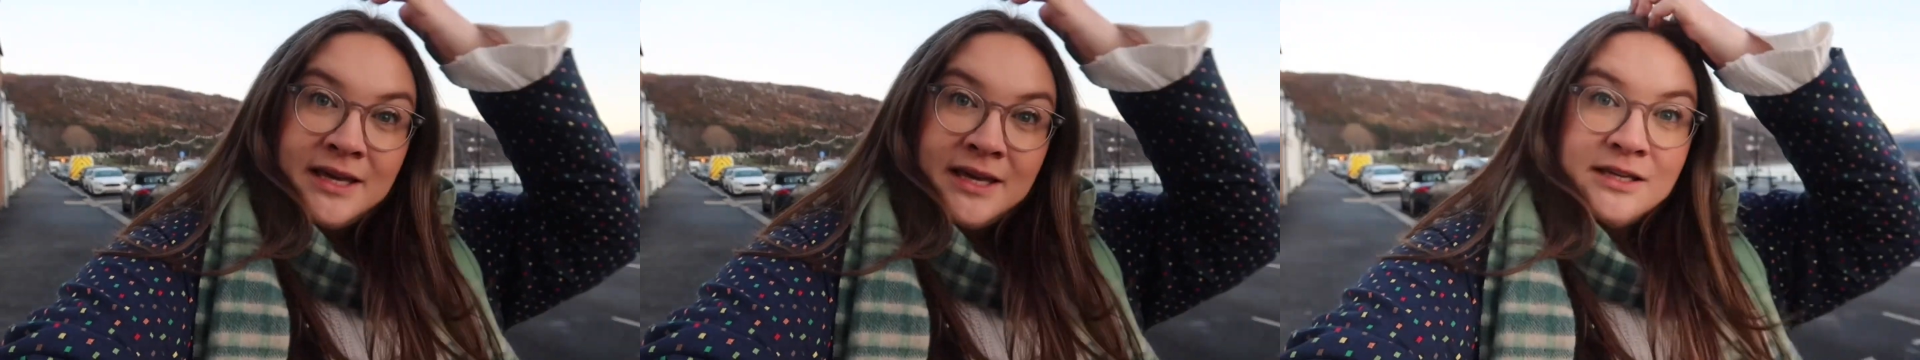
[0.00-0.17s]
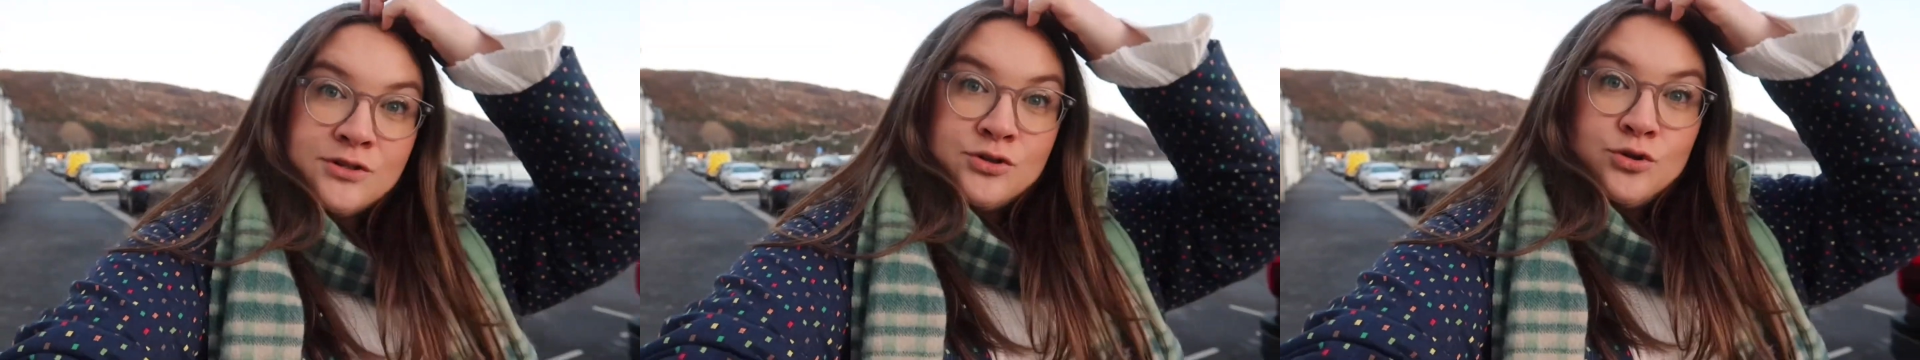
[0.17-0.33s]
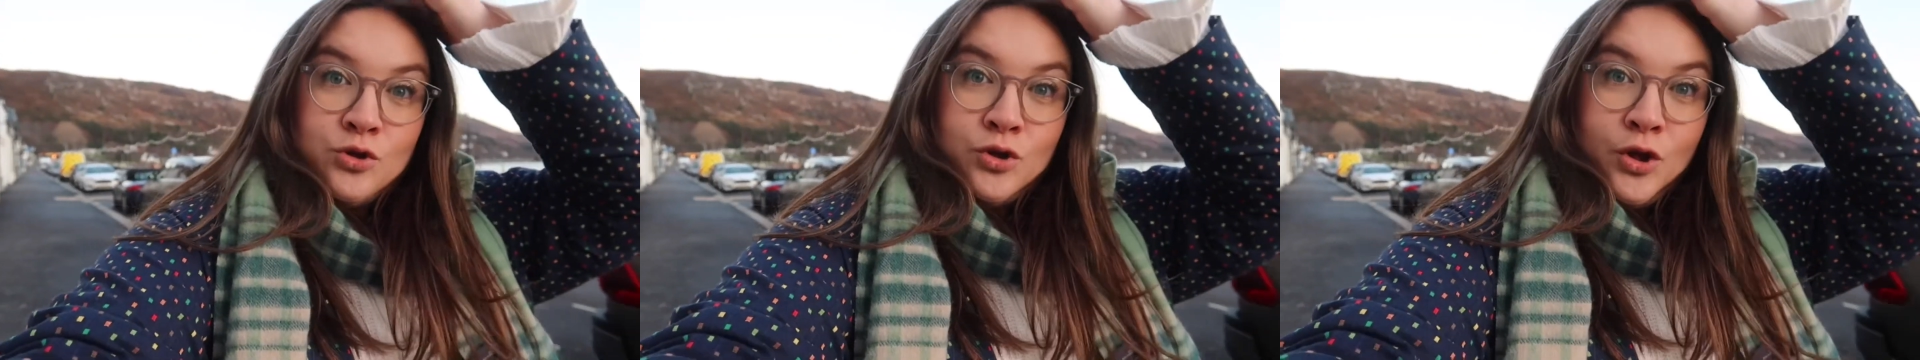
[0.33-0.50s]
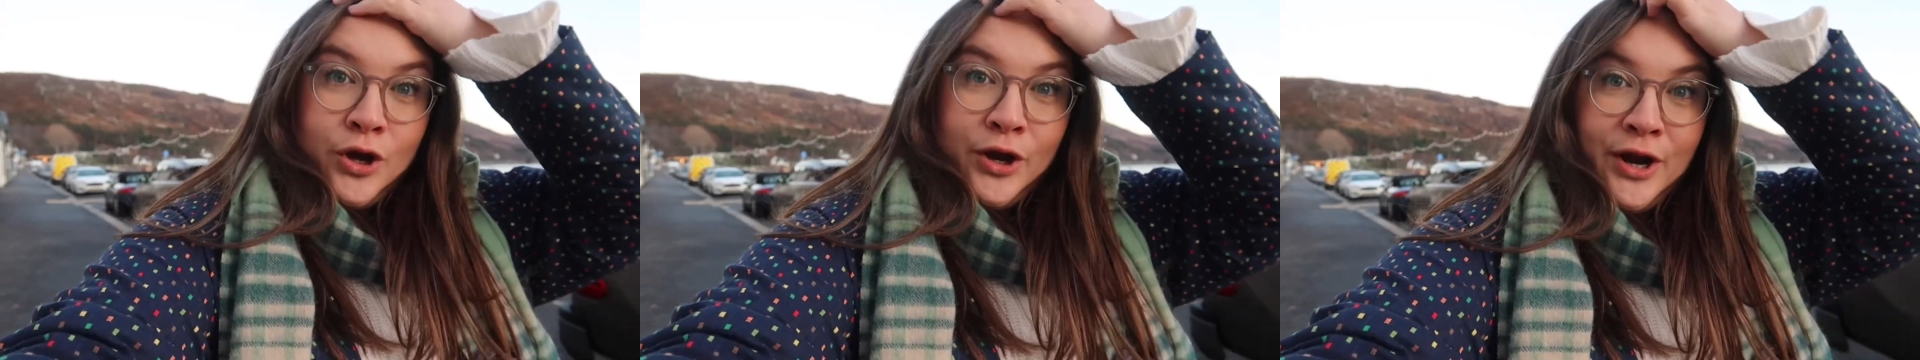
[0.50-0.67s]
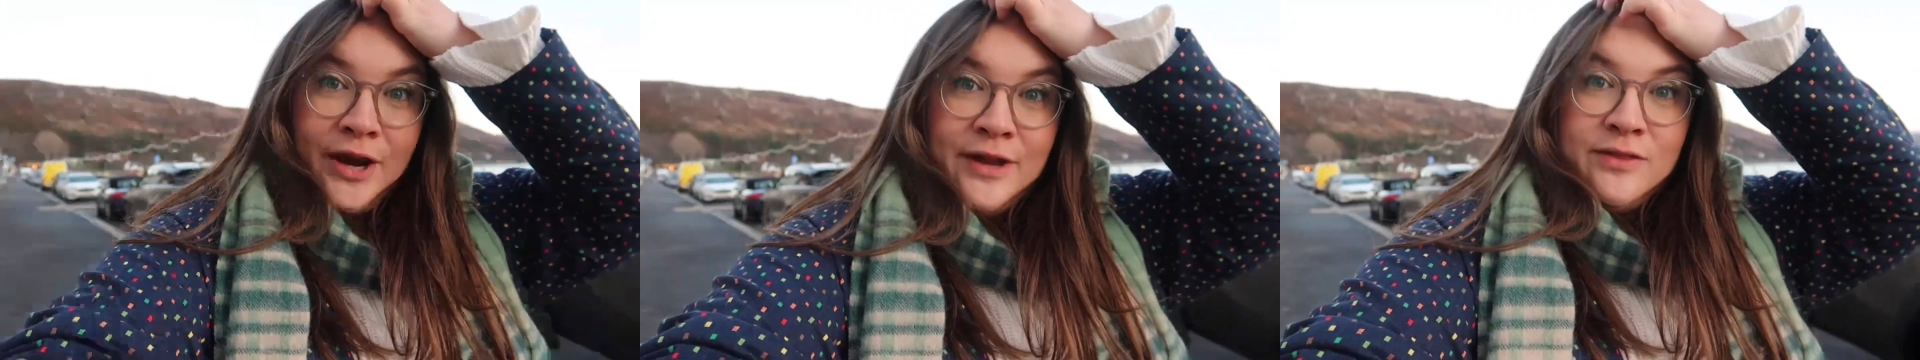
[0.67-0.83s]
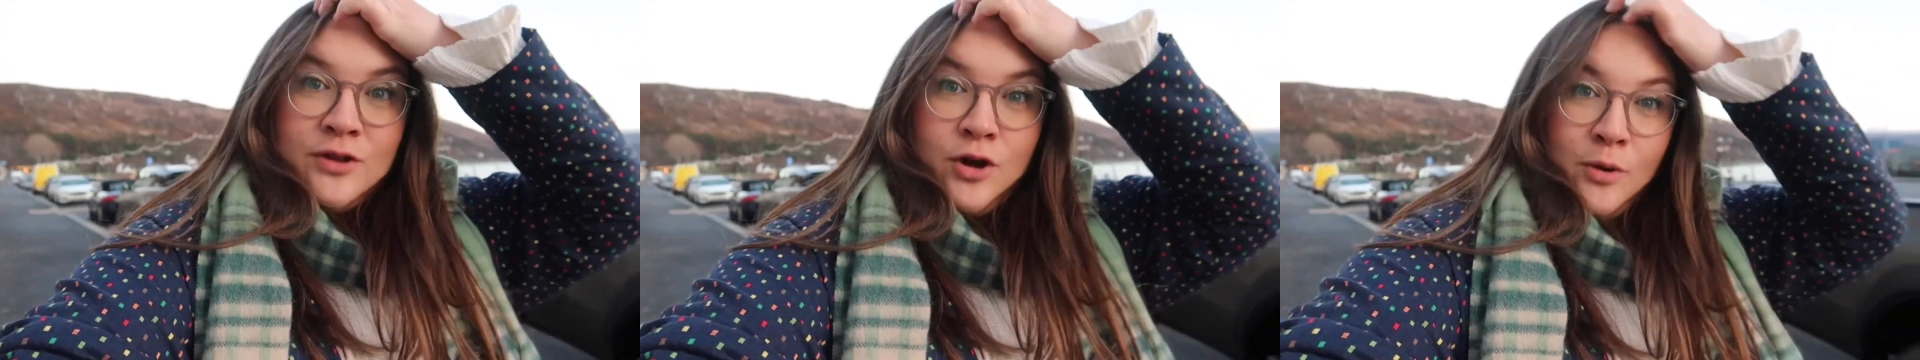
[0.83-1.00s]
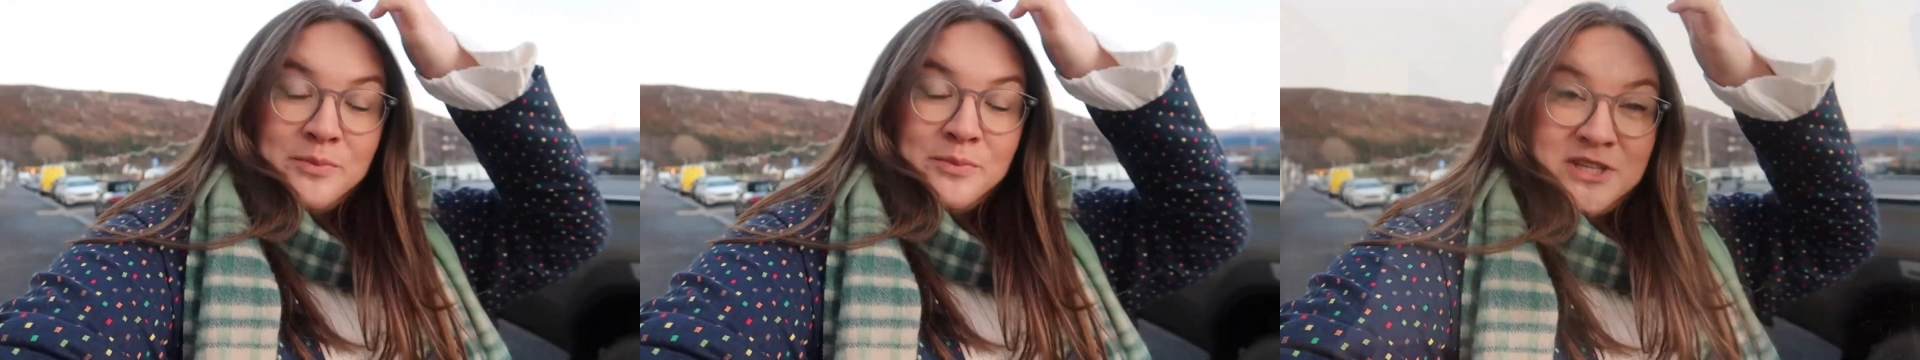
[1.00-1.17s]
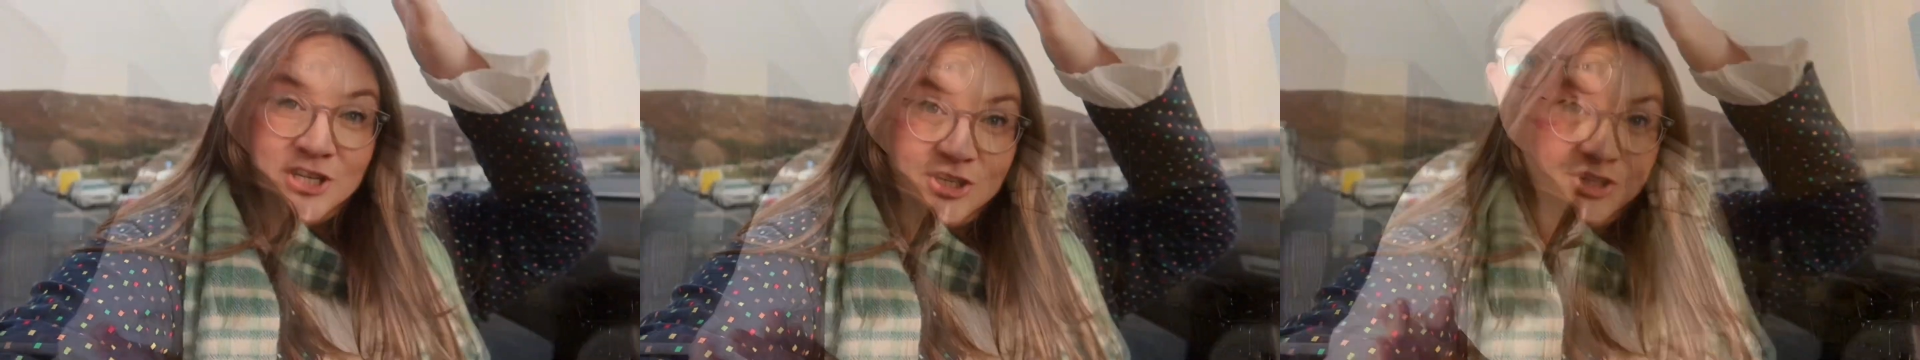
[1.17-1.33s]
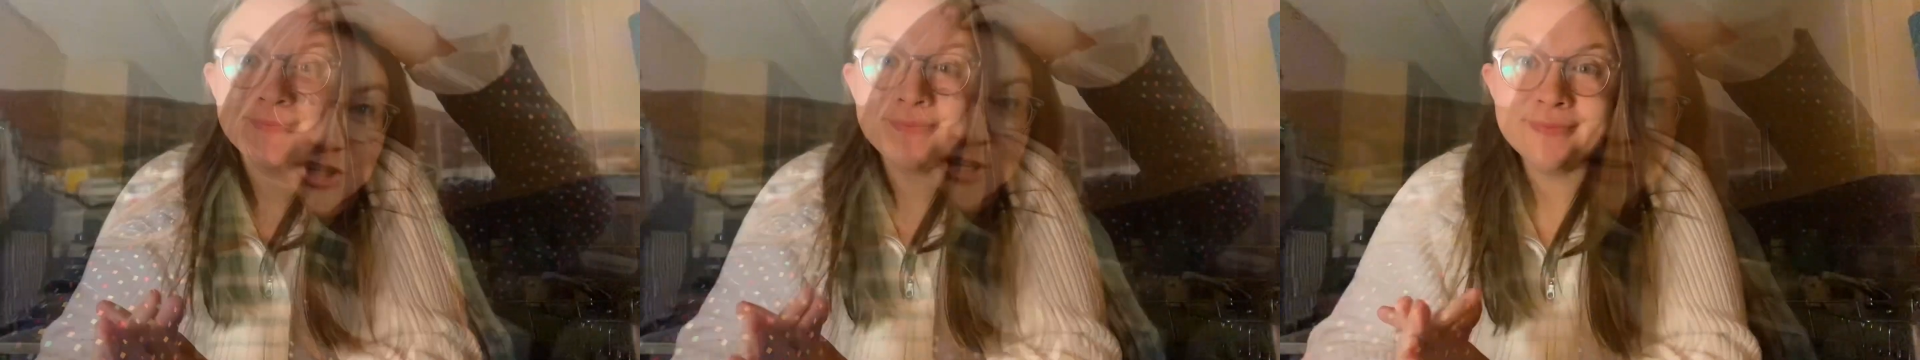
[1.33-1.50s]
he's no longer in the
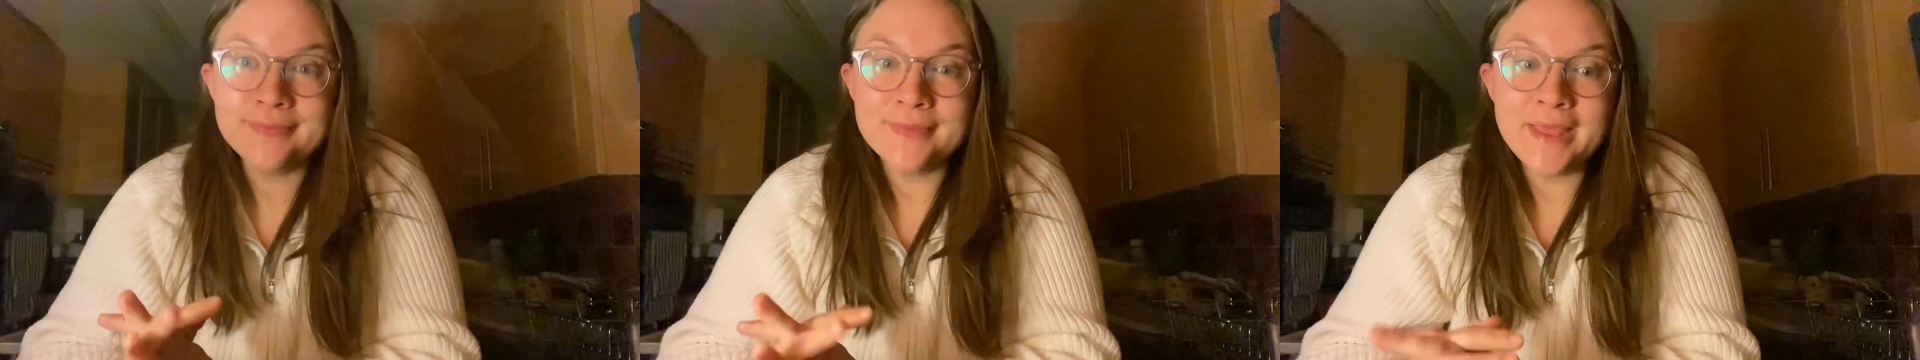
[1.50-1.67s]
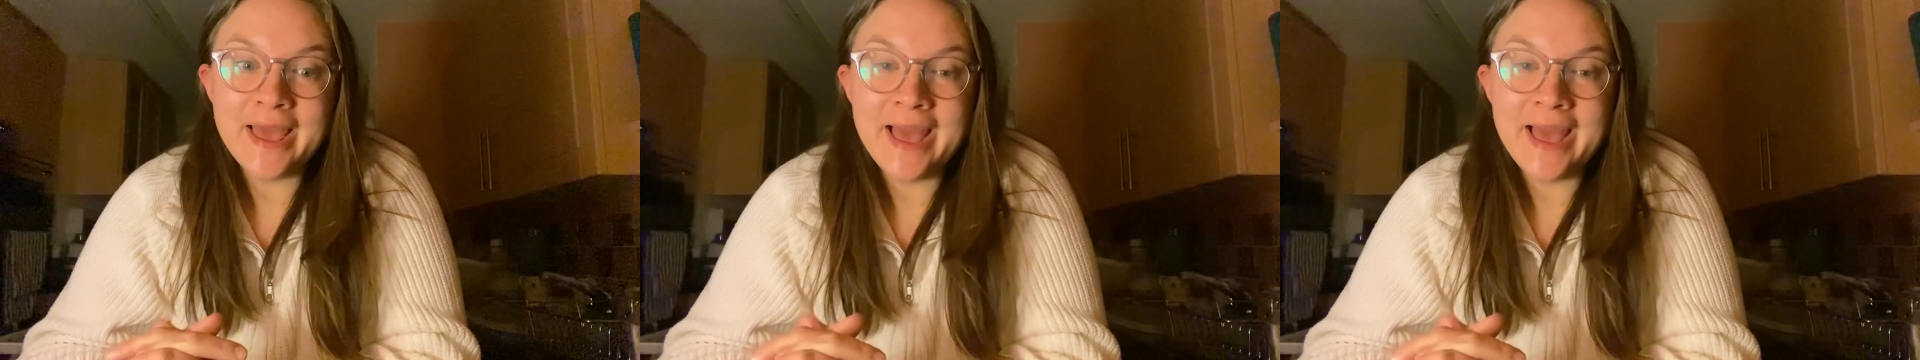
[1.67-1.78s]
competition.